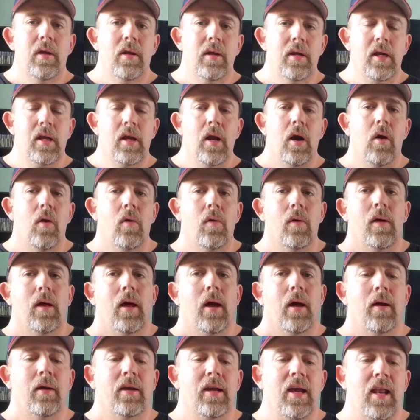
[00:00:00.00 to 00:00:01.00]
kind
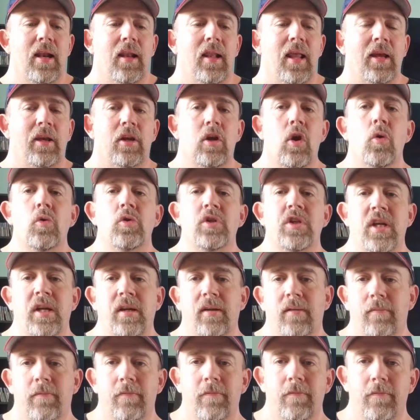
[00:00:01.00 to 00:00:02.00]
of like
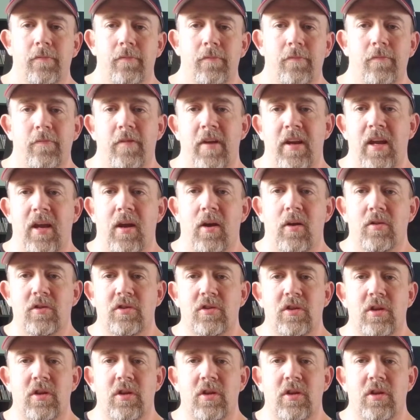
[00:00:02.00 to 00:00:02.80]
coaching videos.